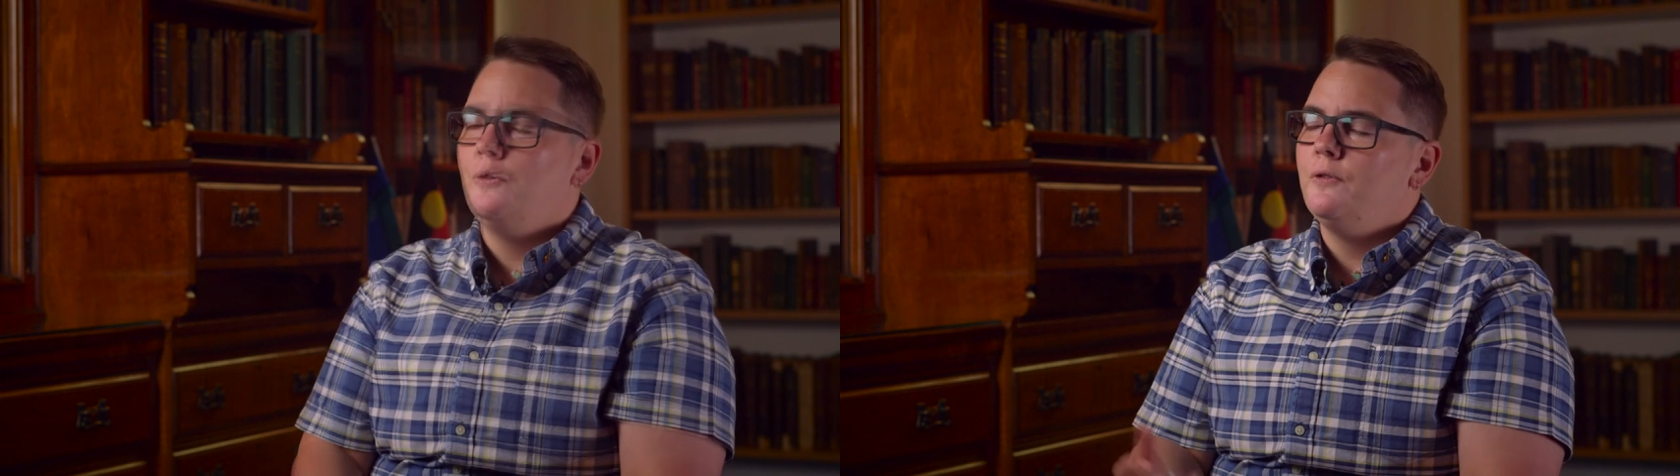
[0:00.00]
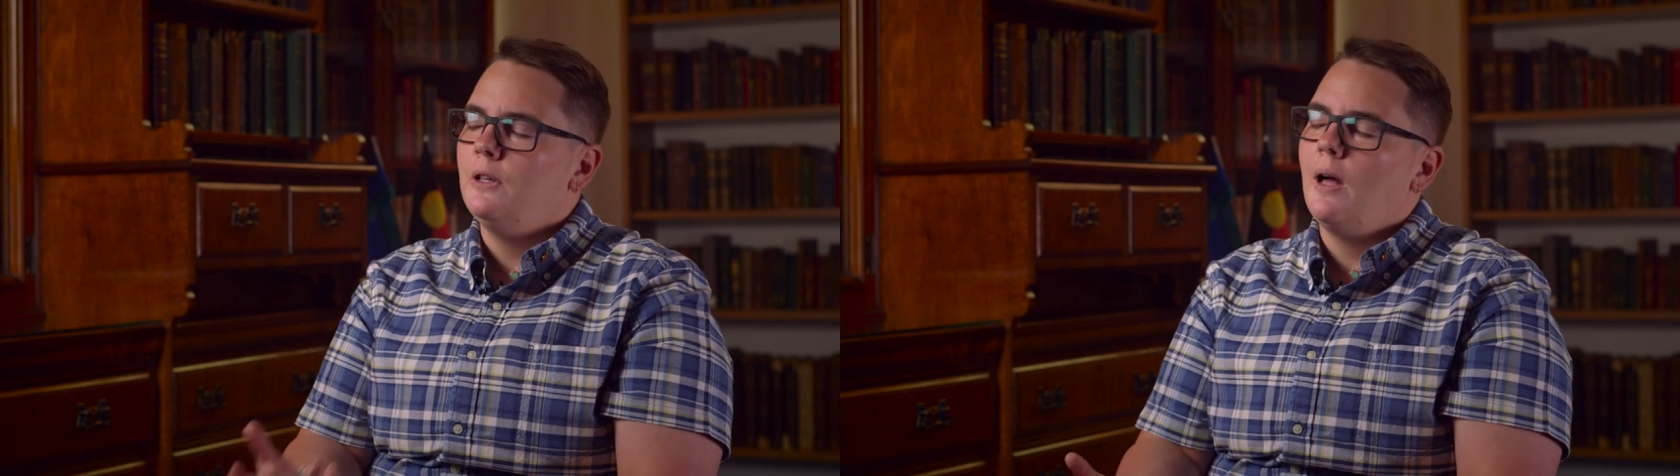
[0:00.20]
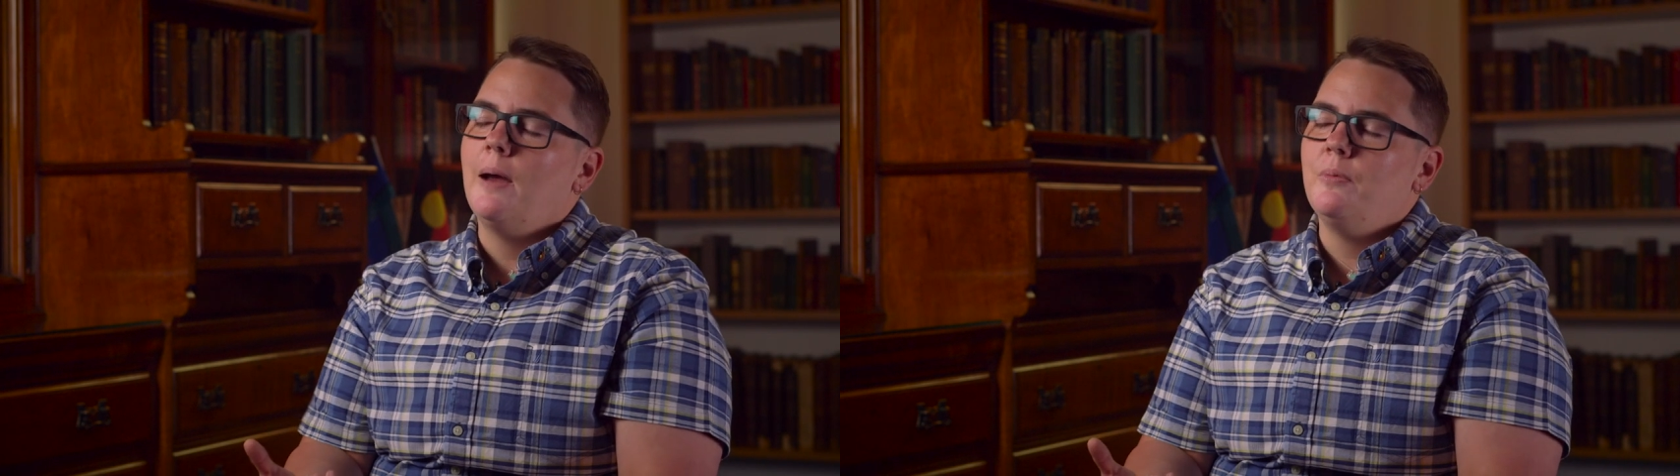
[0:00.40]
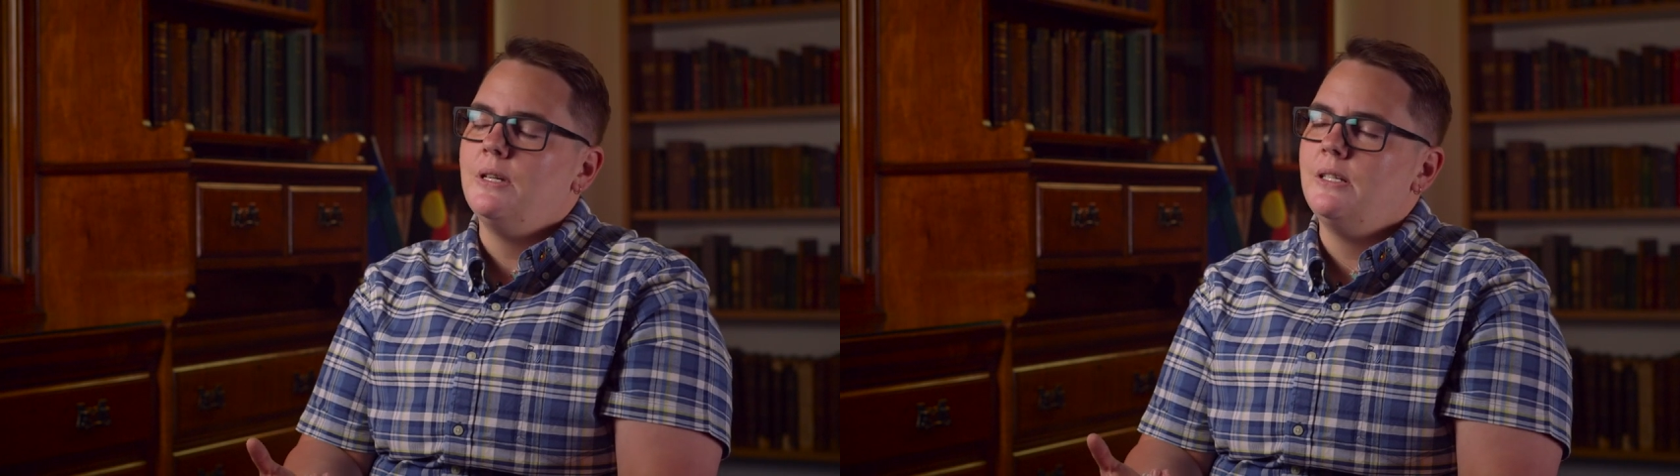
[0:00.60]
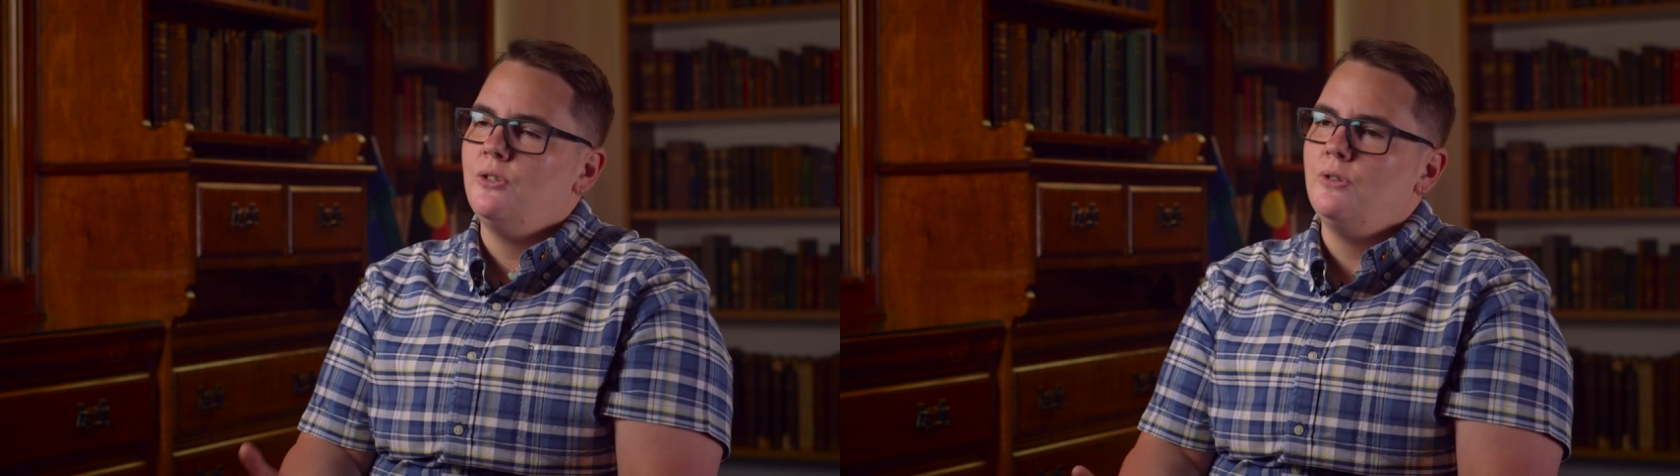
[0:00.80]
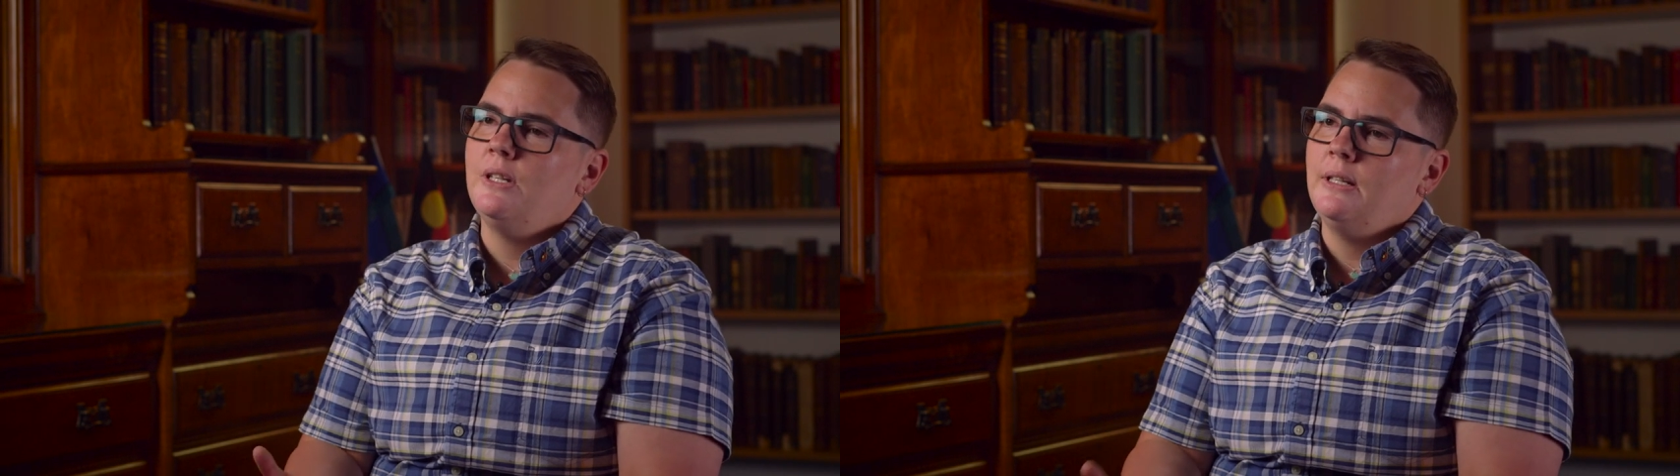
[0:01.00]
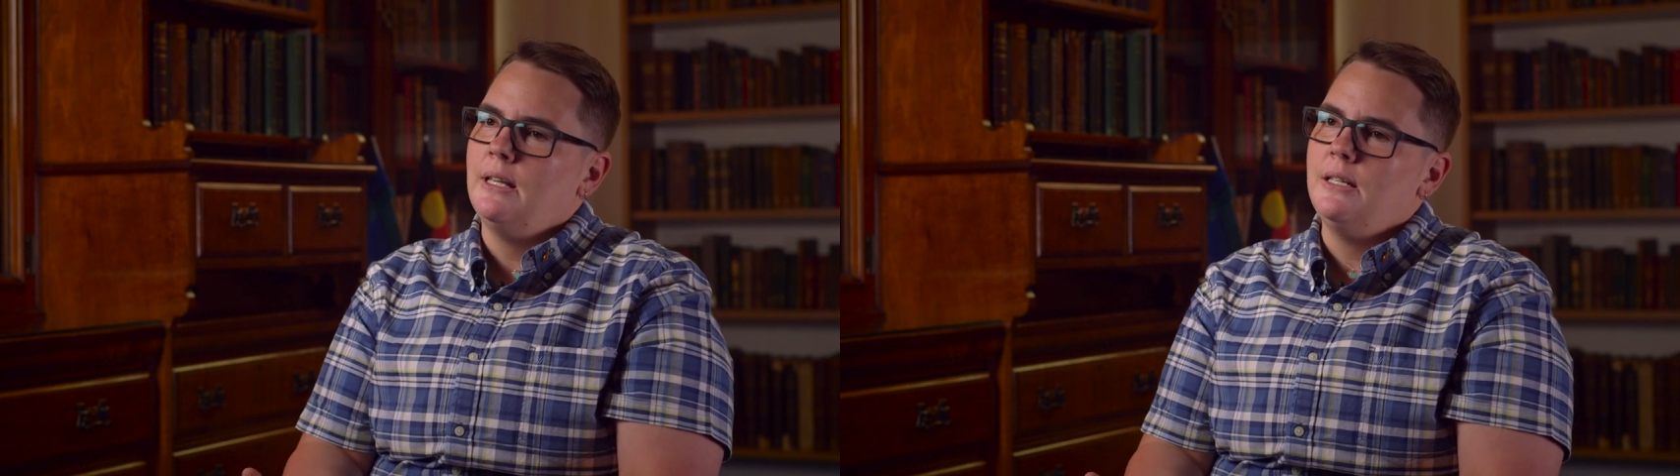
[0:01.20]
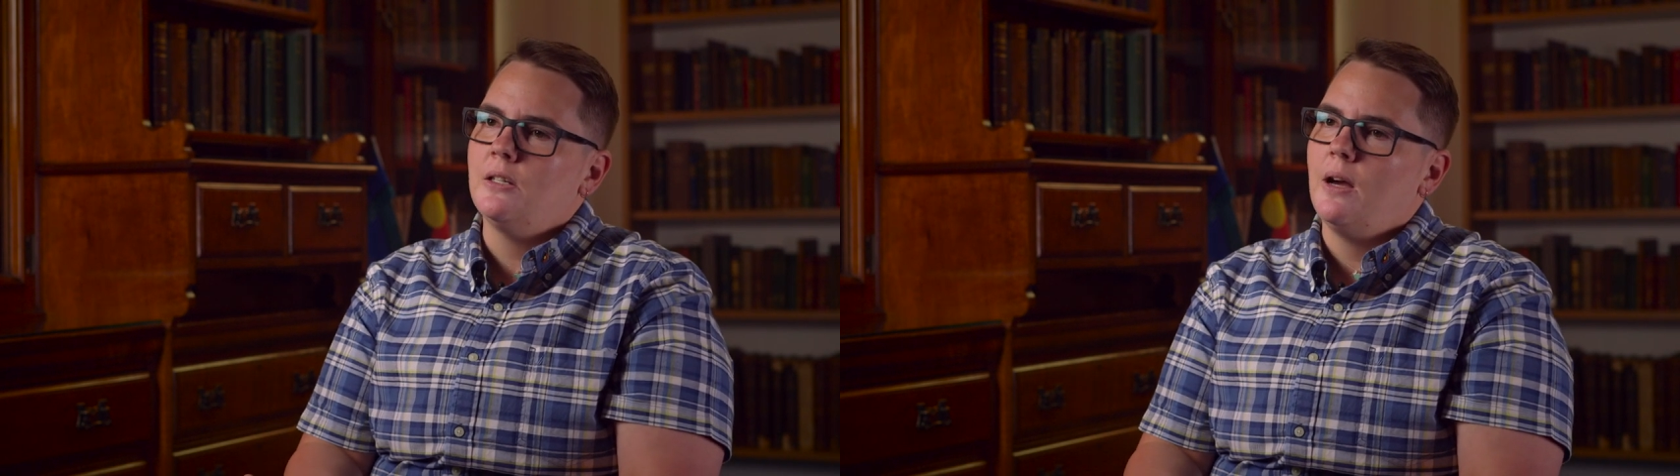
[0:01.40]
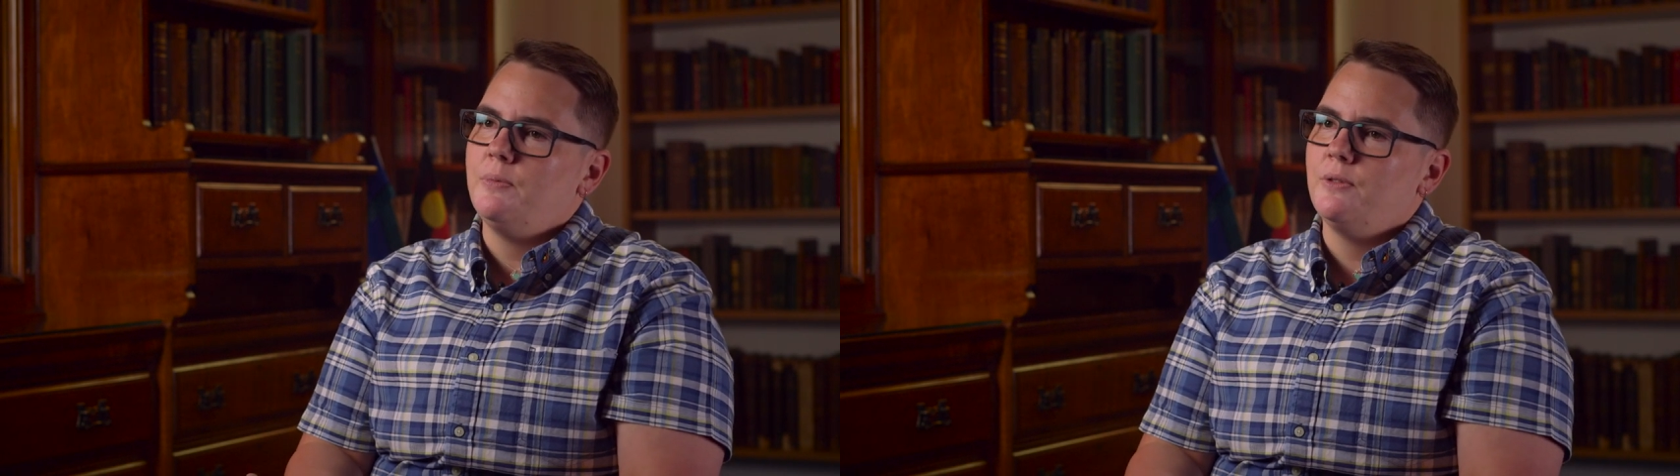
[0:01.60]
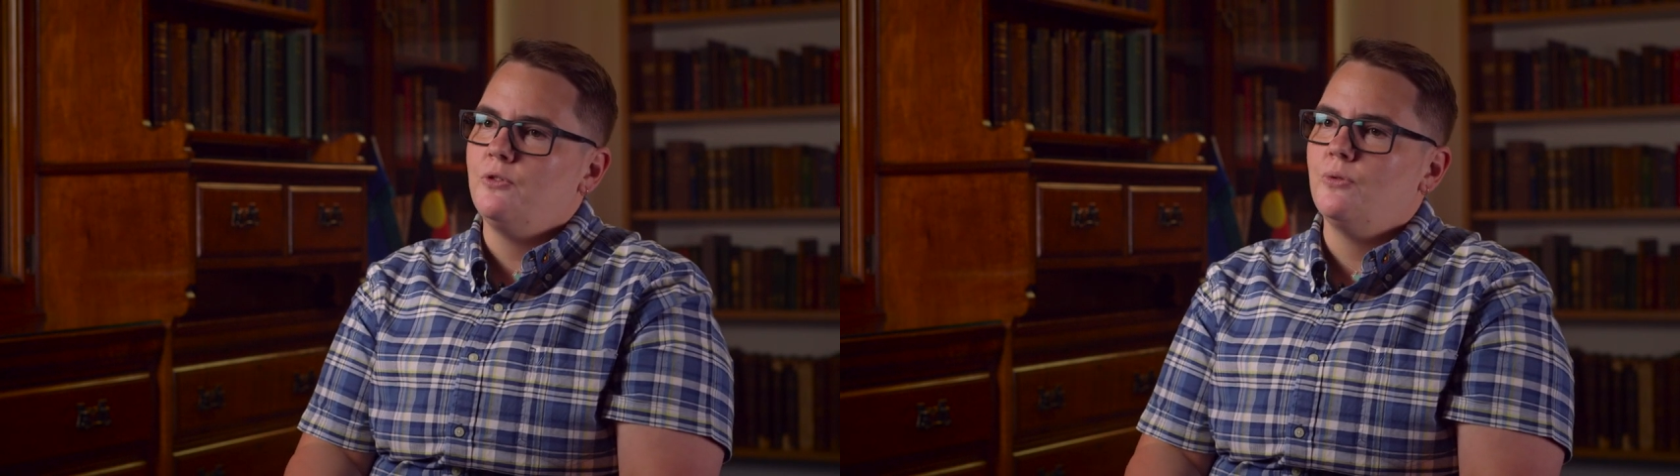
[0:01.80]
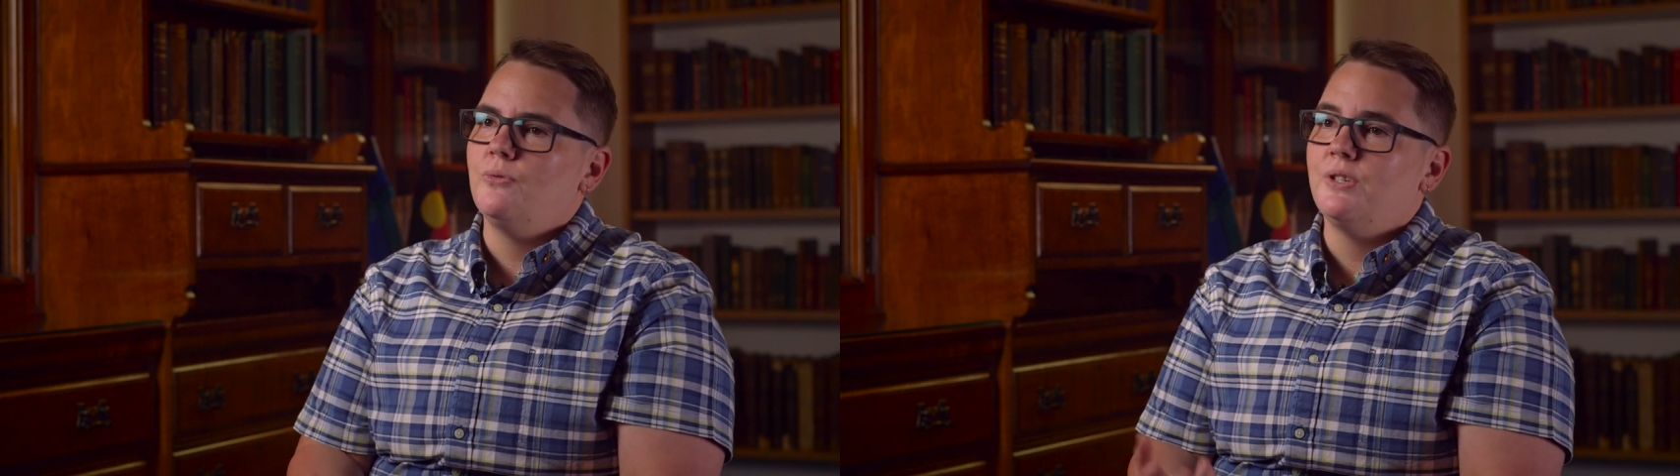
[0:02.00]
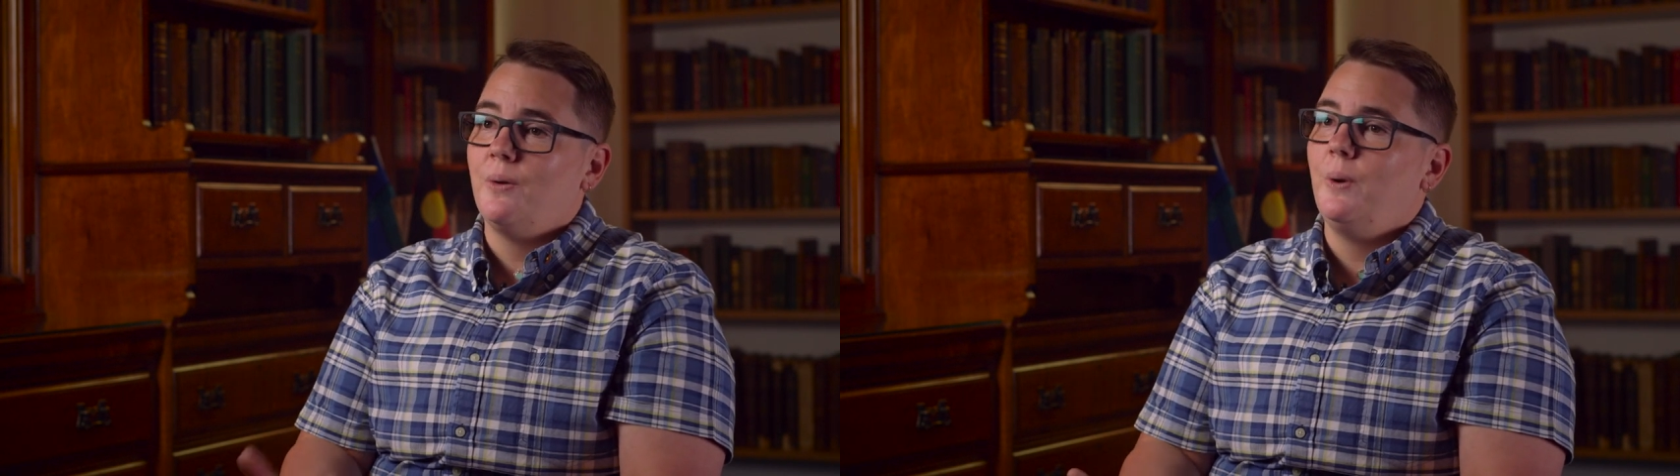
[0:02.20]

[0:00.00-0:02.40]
For libraries, using these types of tools that